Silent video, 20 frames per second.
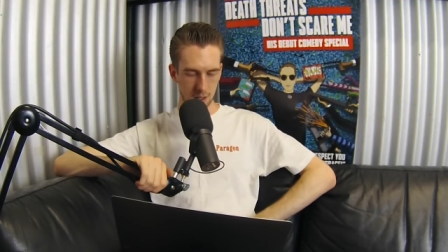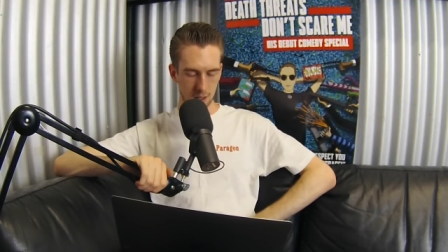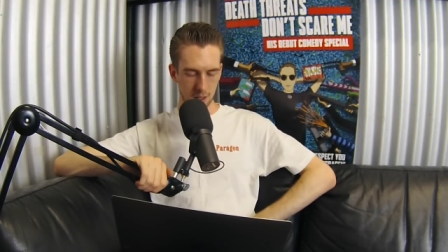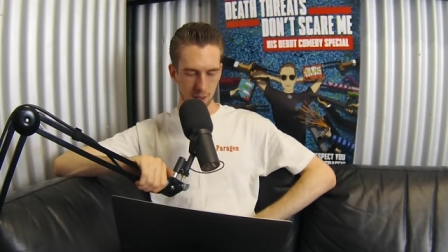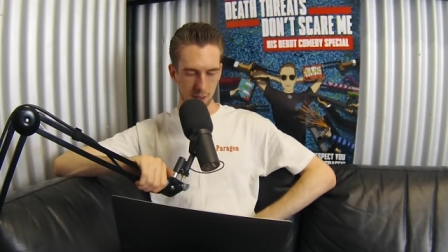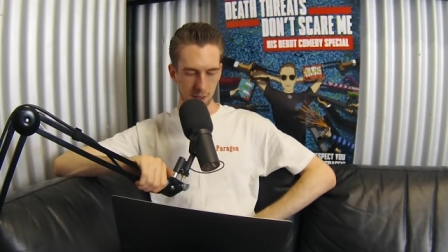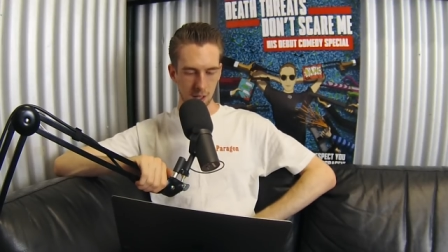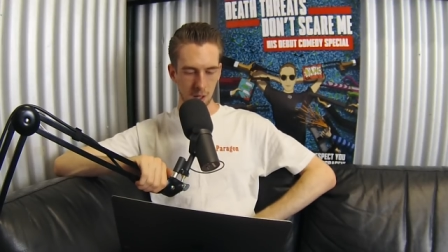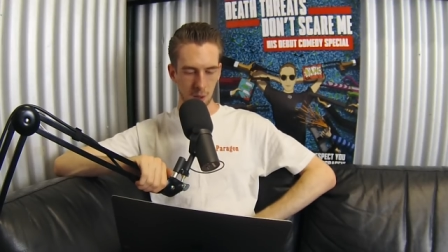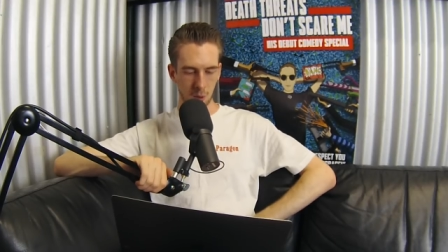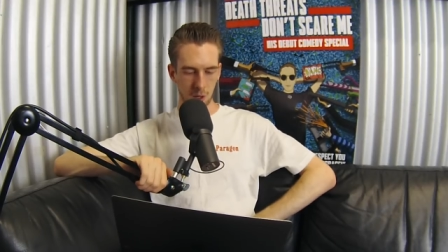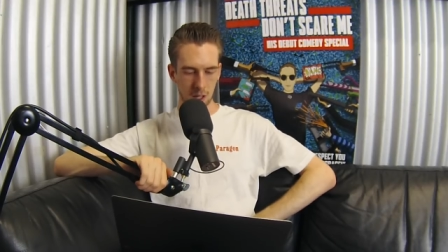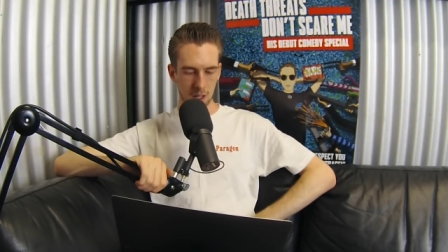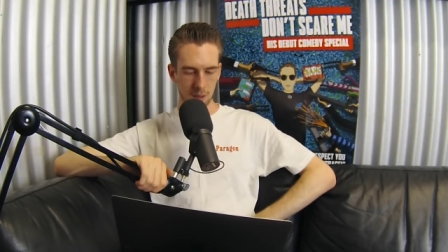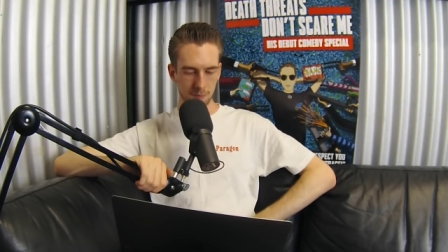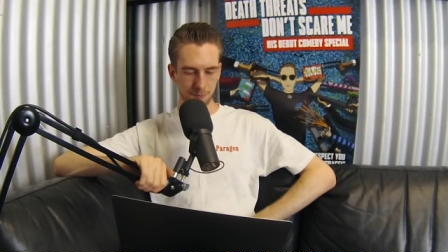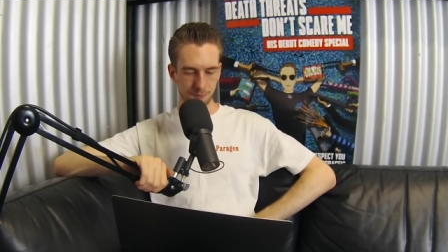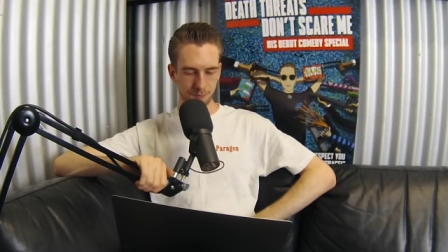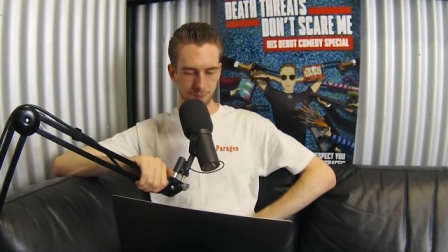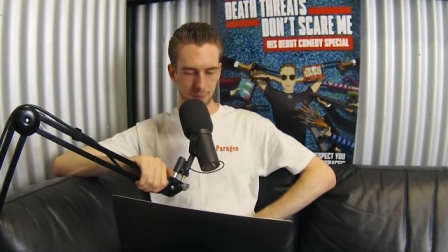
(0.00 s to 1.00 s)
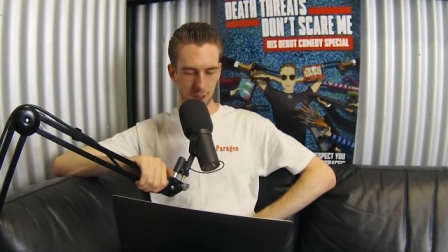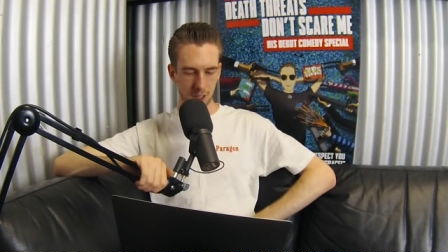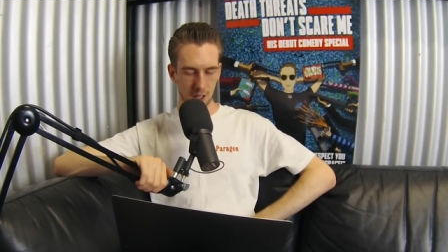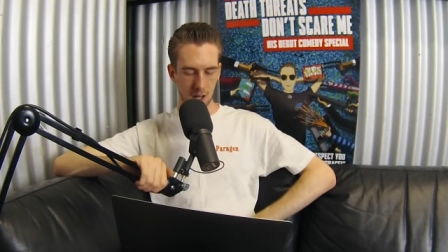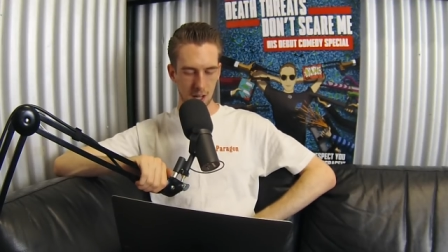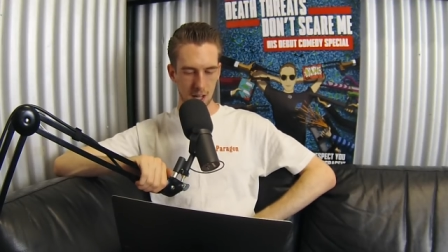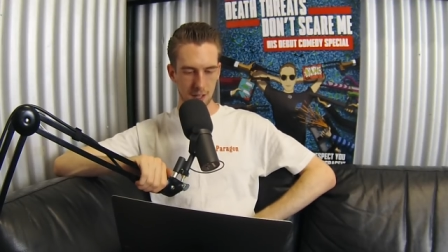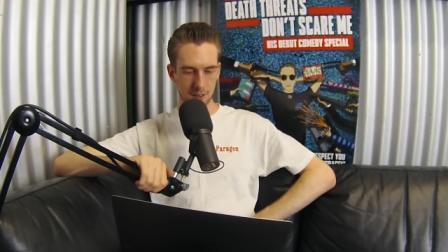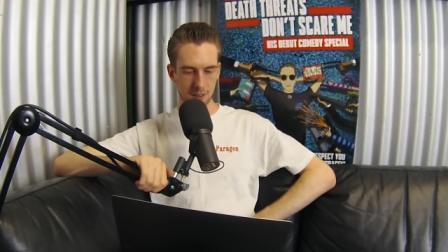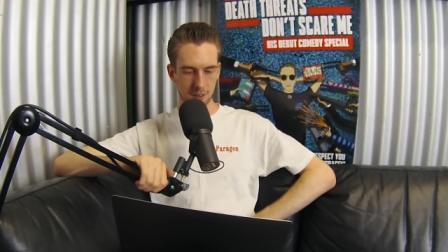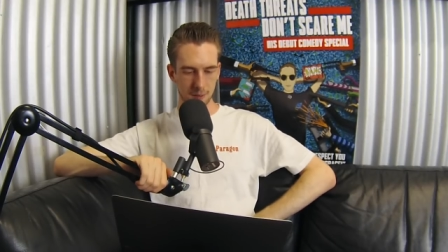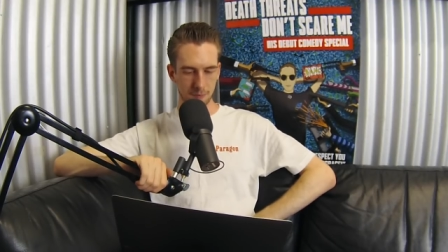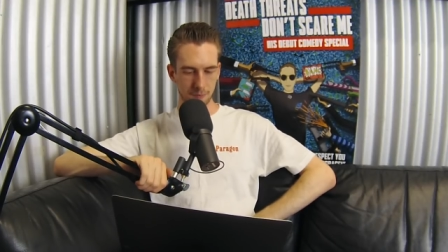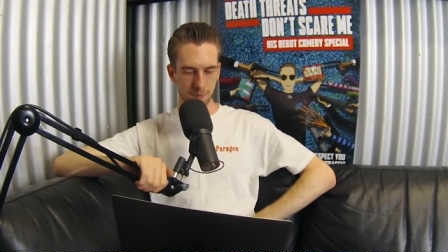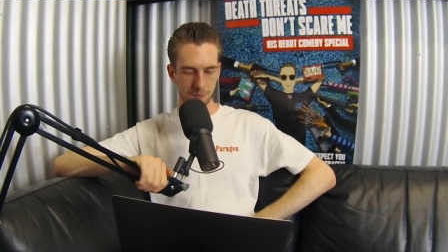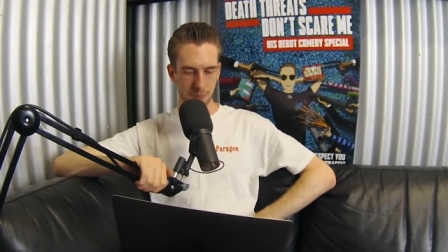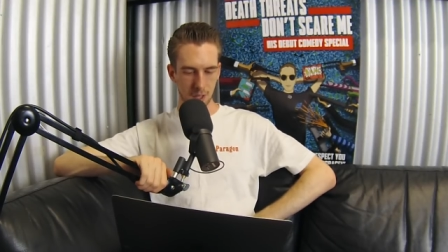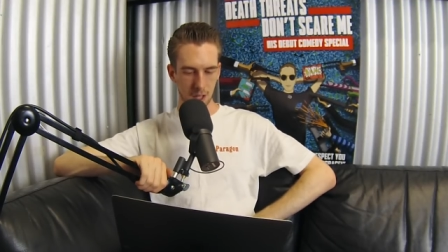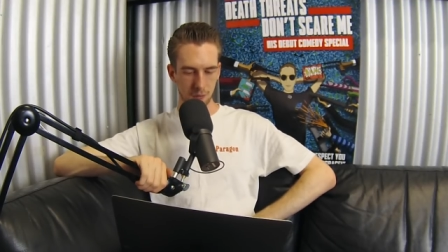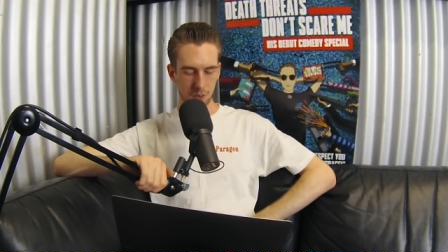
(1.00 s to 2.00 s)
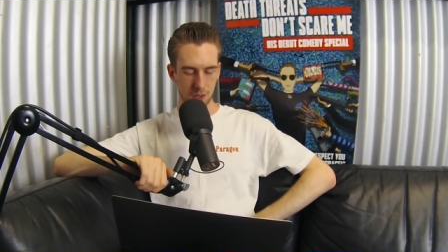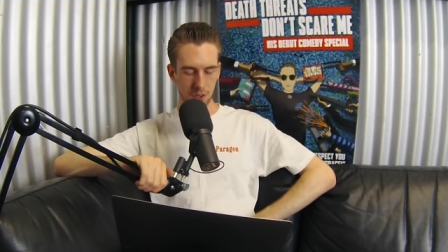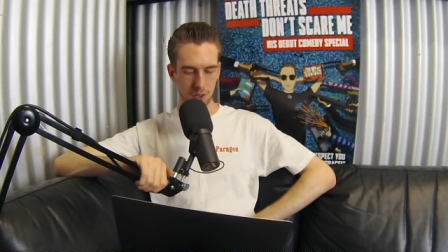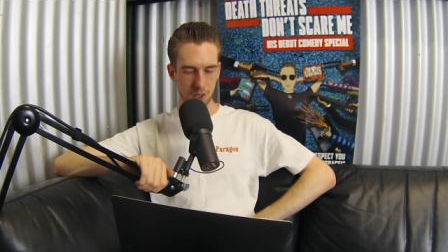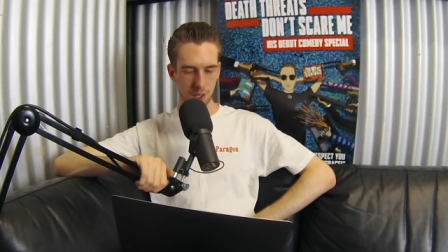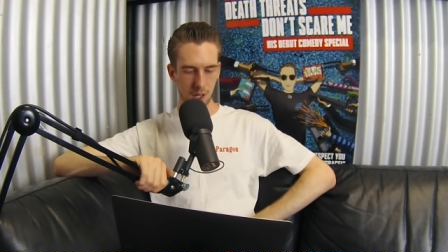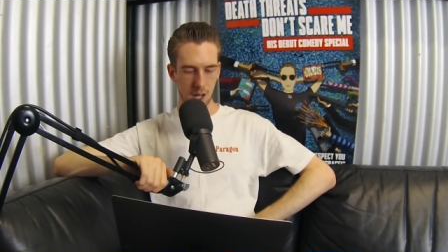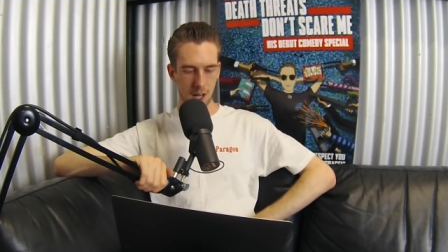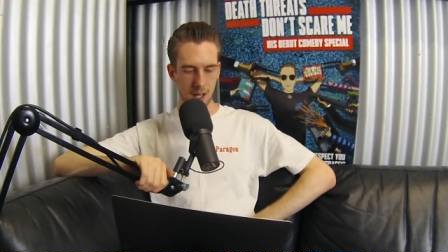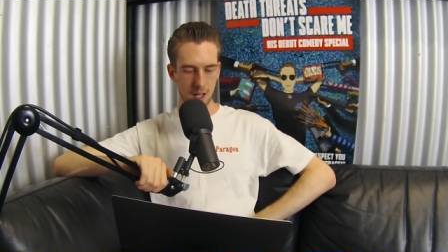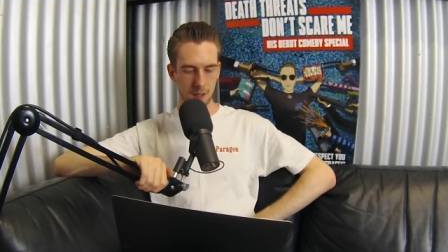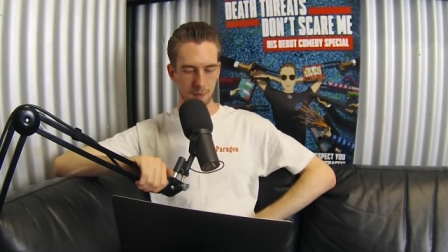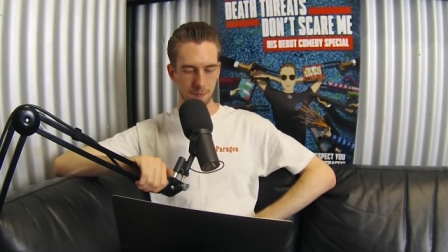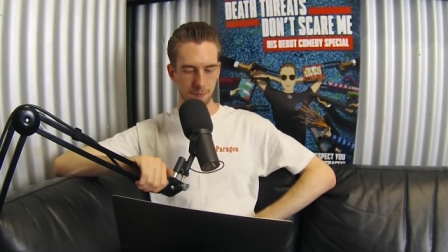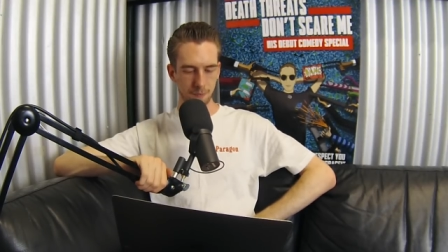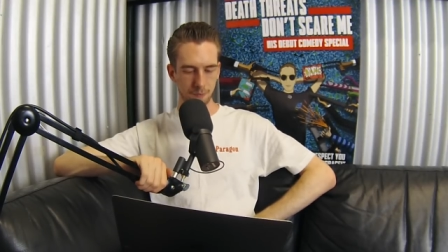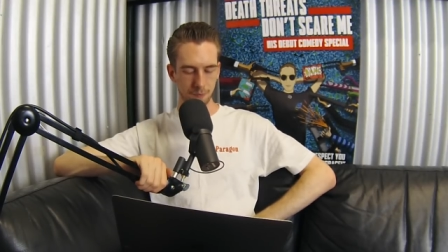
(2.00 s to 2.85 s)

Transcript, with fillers: You know what, guys? I've decided